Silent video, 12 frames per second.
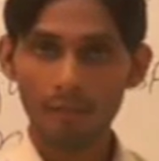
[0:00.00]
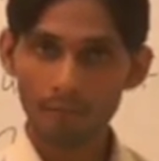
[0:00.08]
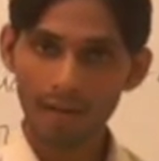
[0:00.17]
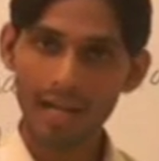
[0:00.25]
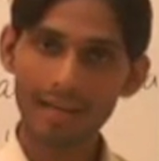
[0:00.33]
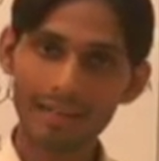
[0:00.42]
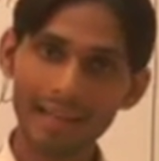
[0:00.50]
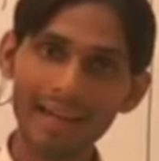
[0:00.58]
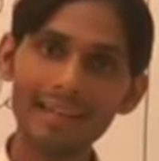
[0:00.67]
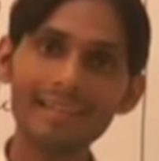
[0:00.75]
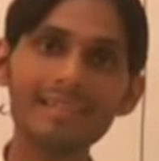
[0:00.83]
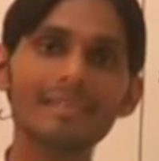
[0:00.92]
while
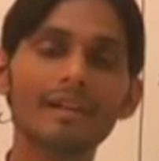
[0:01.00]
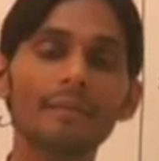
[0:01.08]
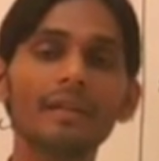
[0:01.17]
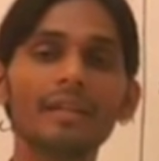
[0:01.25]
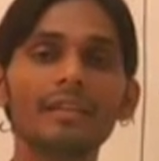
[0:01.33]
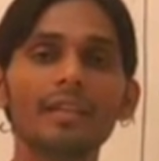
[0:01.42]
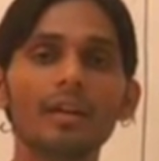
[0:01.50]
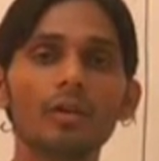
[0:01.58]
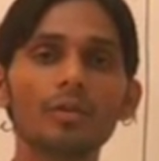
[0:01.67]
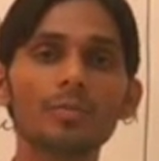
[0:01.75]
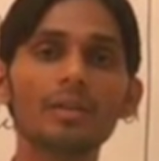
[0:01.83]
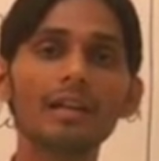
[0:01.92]
client is coming in the
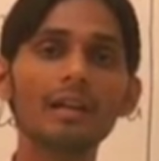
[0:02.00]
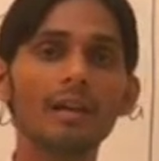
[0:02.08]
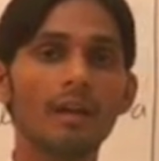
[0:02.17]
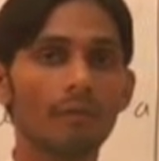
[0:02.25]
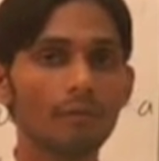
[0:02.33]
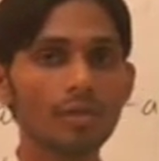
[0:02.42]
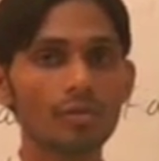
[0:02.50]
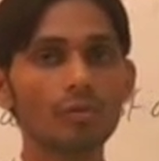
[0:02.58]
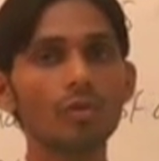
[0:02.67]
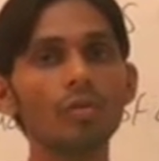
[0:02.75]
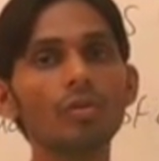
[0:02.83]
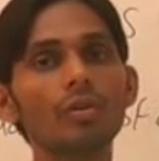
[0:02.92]
hospital, we
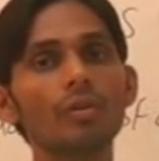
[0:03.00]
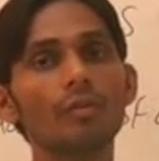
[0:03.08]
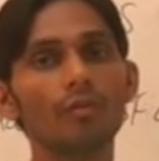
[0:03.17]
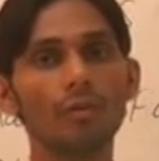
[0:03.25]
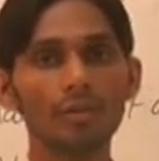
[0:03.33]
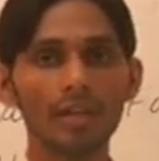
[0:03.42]
should look for